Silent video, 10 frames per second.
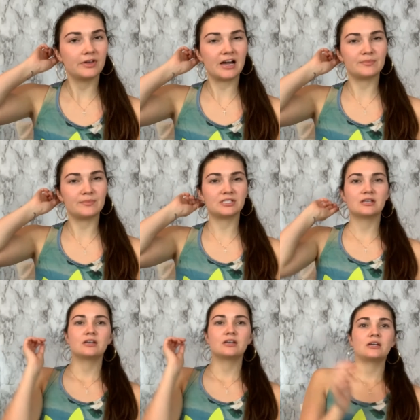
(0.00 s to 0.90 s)
apps
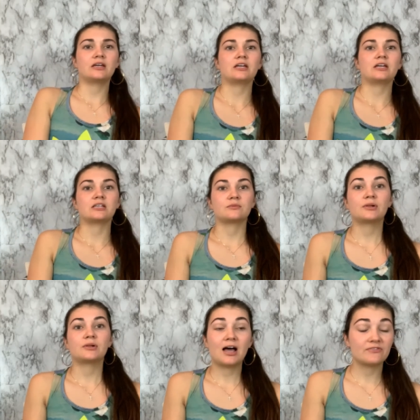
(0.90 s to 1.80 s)
and
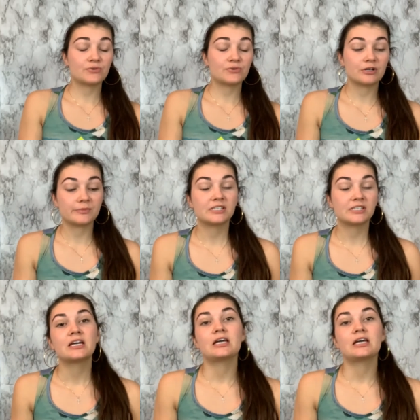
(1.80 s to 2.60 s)
platforms.